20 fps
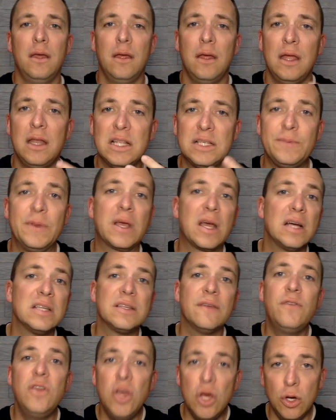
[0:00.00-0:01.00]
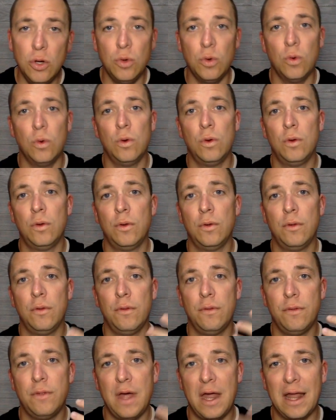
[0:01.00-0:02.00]
It is because of you
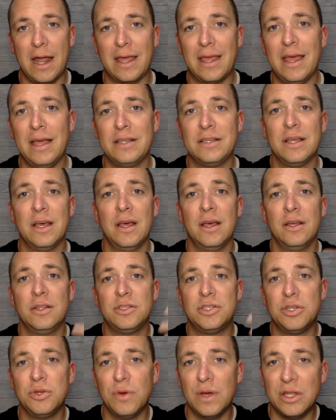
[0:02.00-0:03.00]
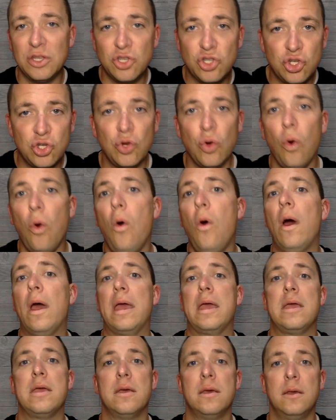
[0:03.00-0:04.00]
that I get to
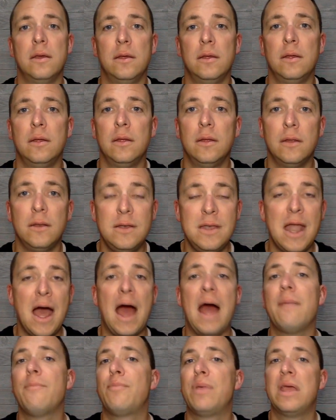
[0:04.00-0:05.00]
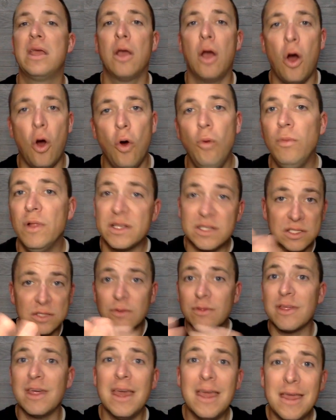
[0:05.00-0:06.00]
enjoy not being homeless. So
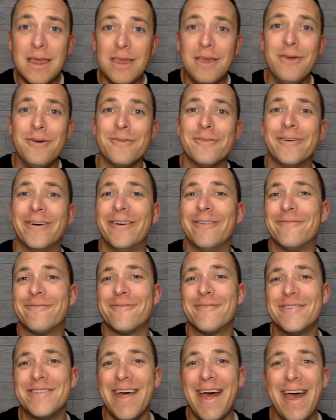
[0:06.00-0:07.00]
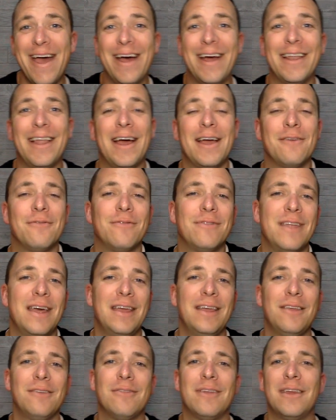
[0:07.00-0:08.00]
thank you for that. I
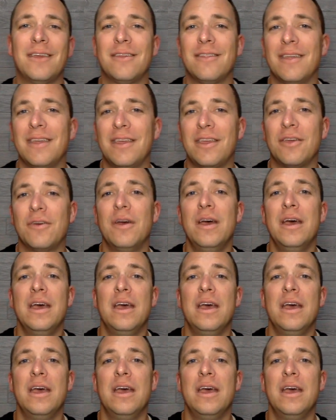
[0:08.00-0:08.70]
thank you, thank you, thank you.